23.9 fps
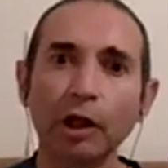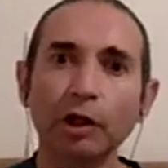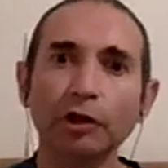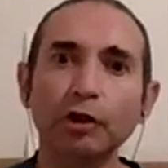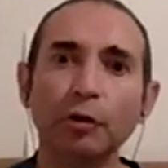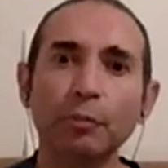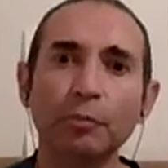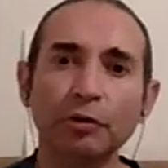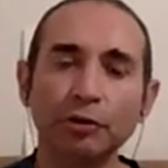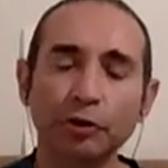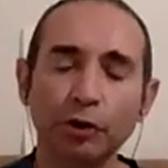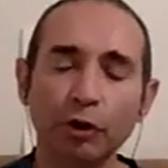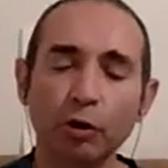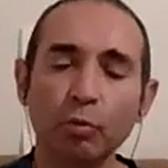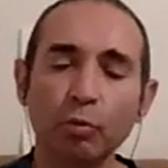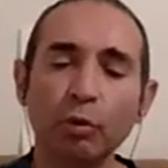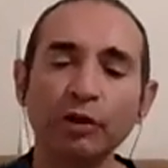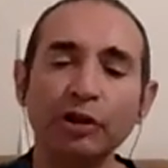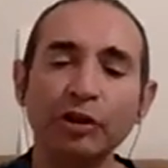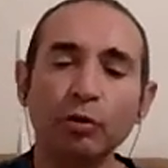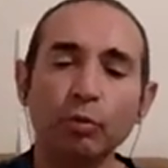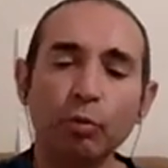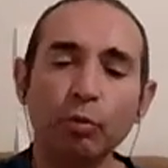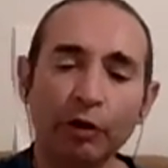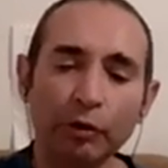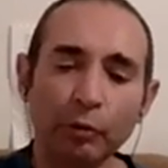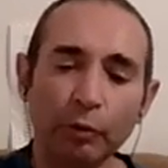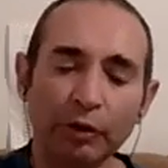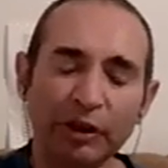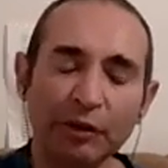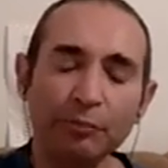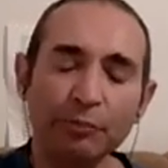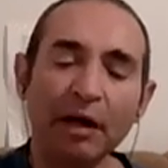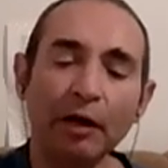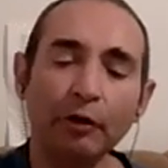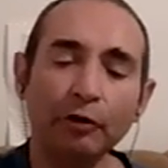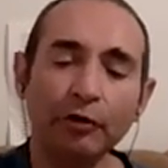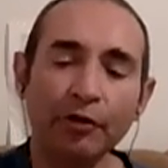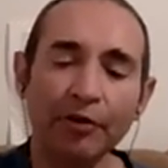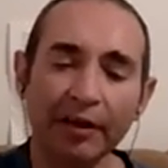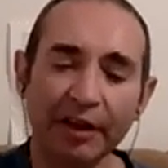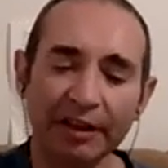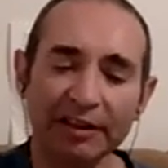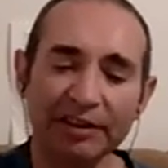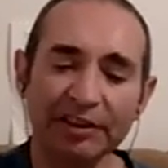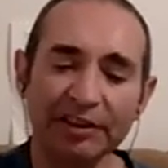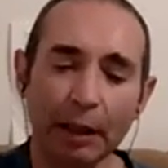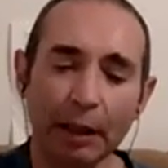So what about the
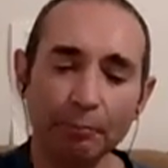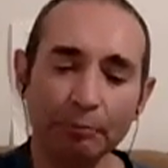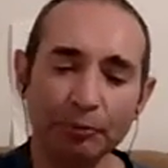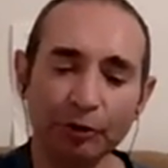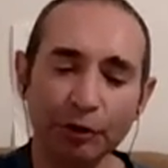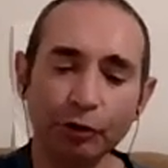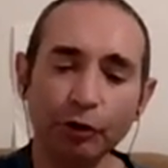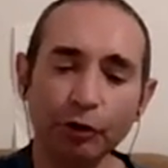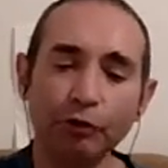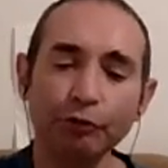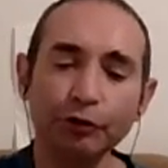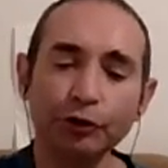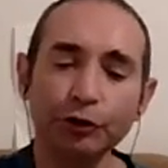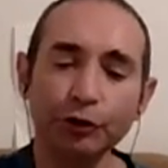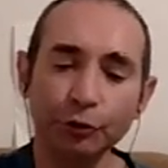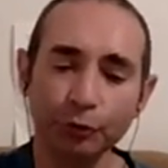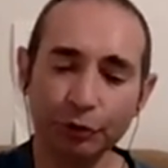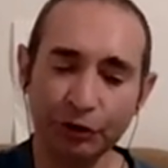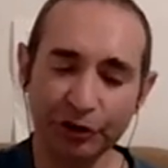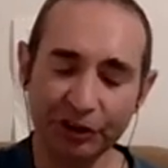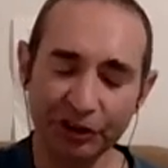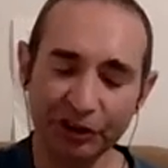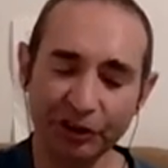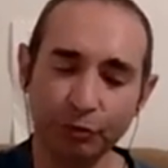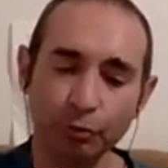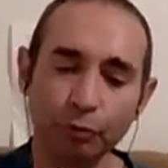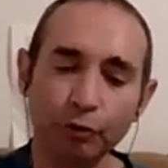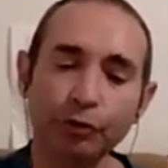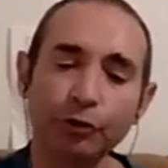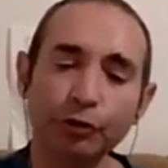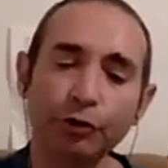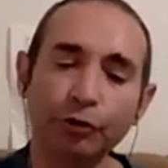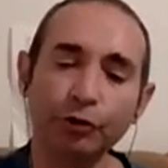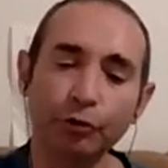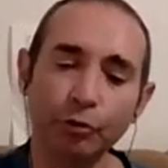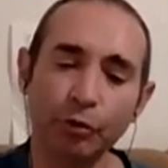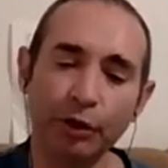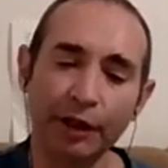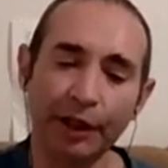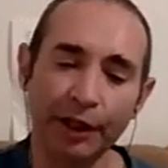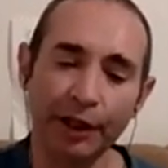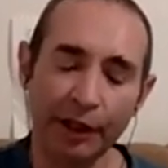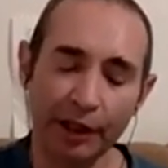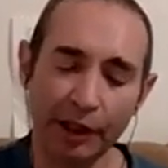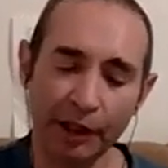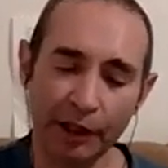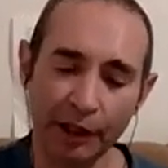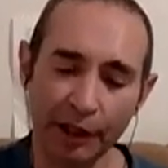consumption of juices? Would you
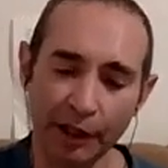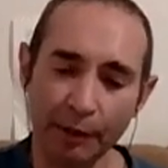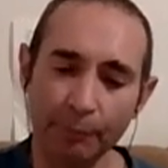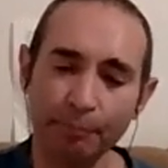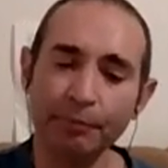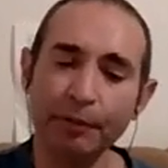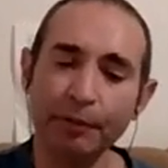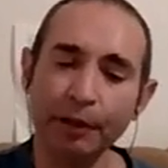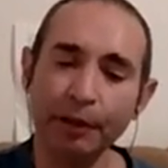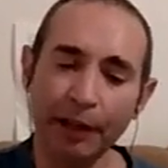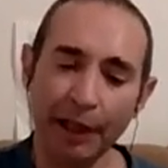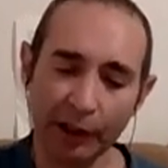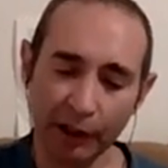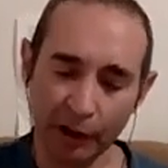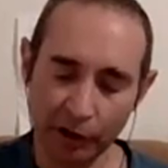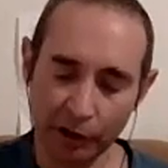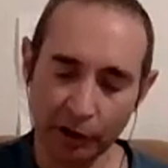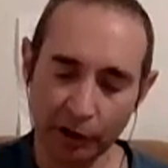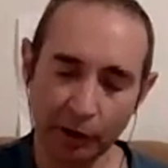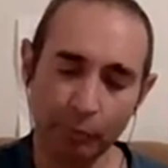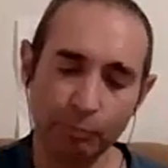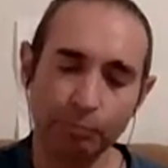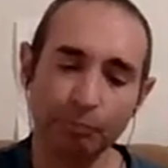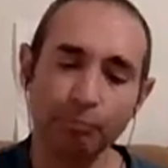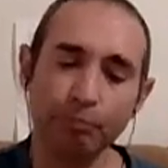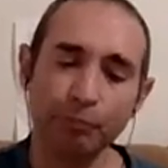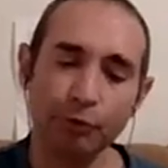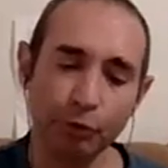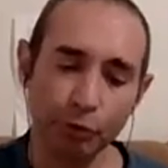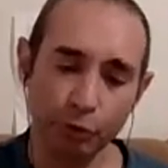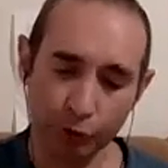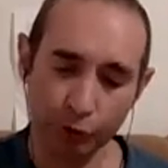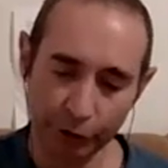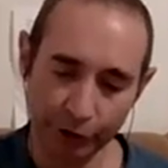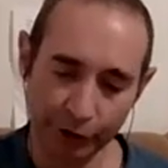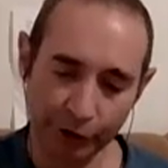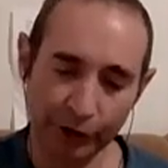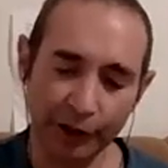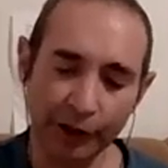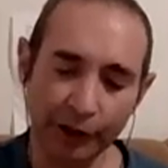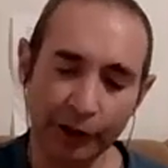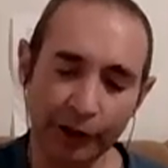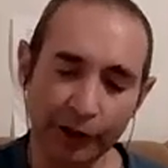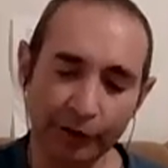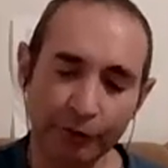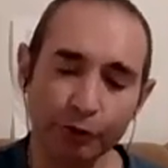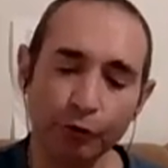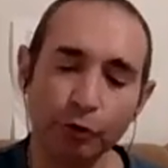like
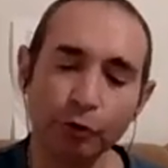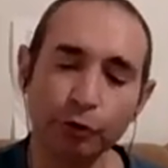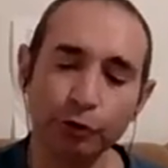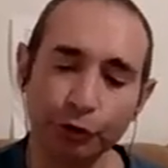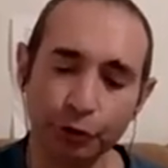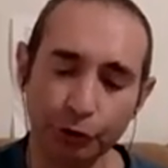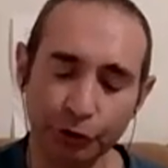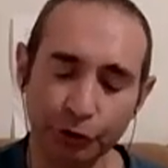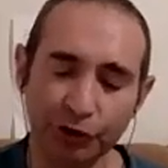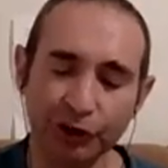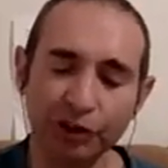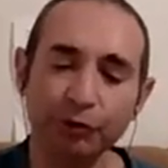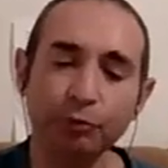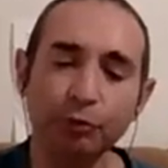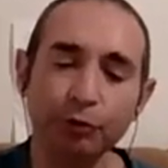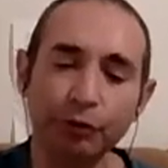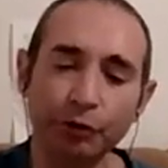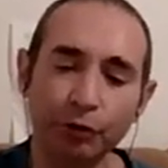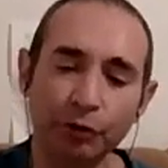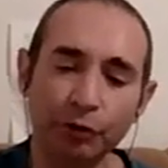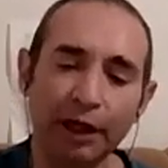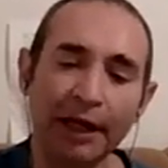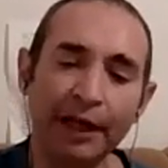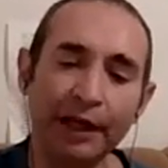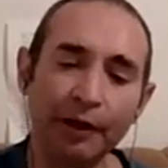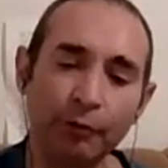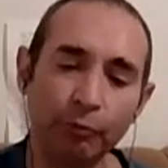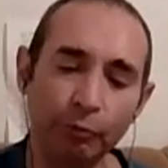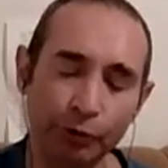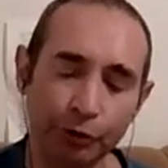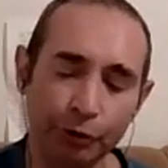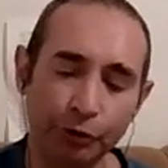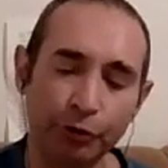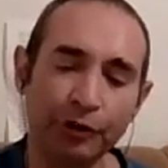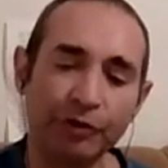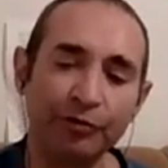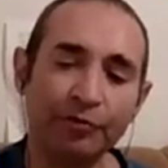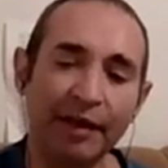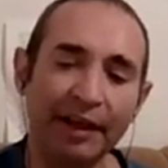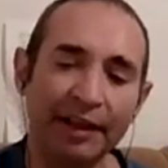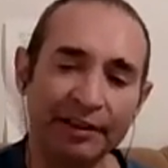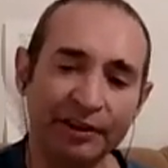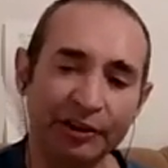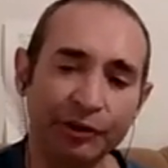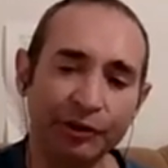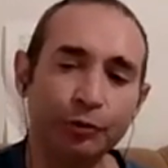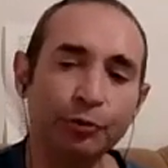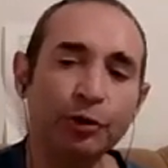pure fruit juices? Would you
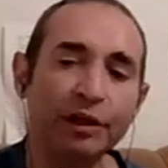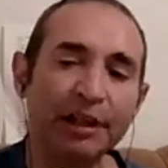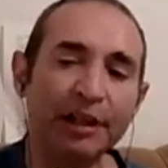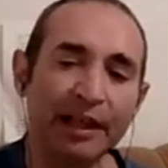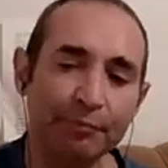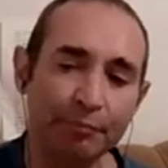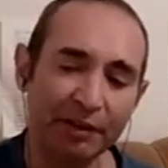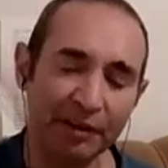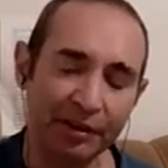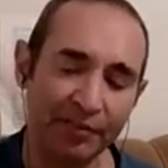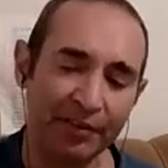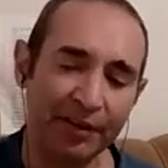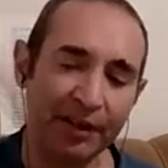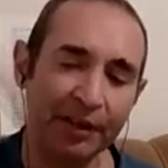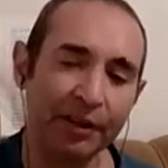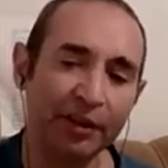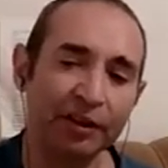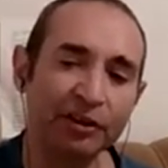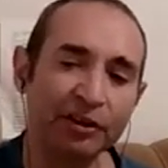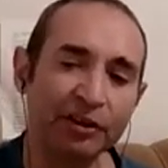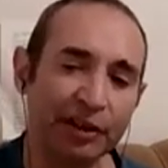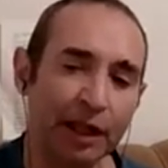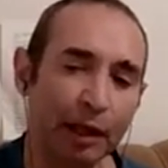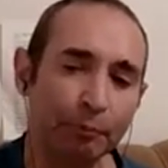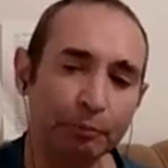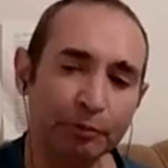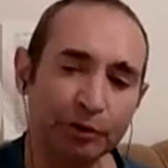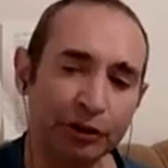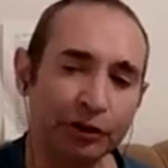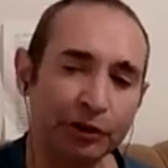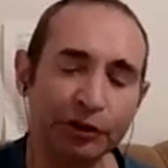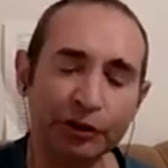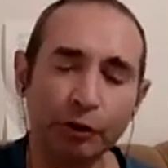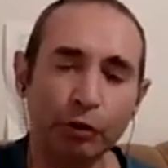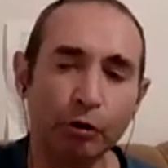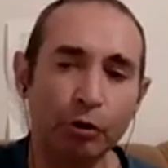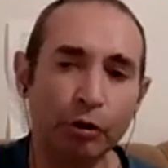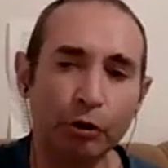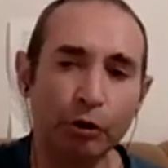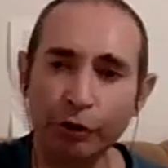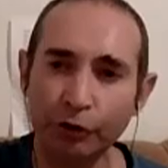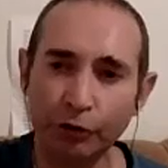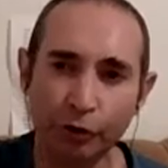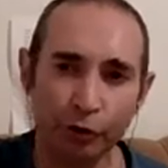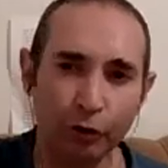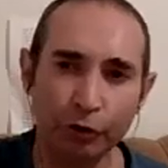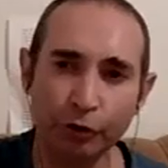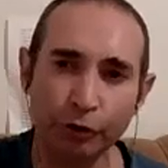advise to limit their consumptions
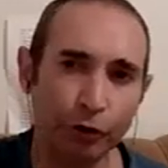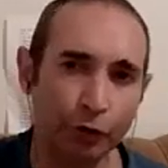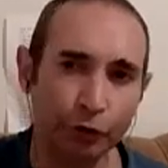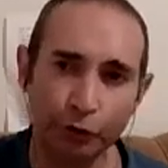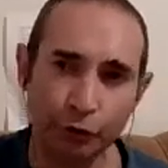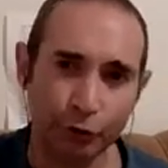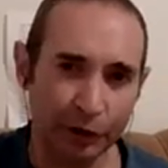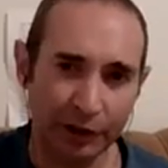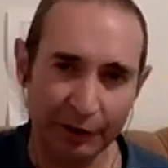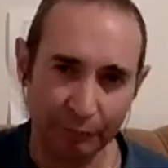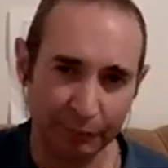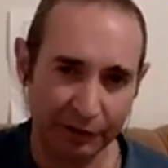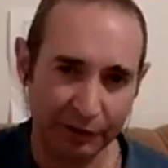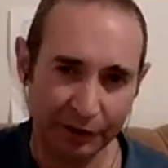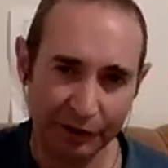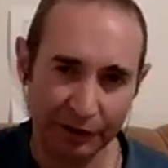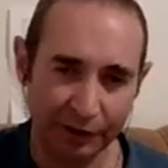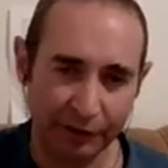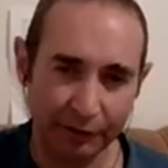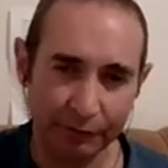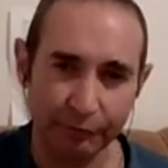or not to limit?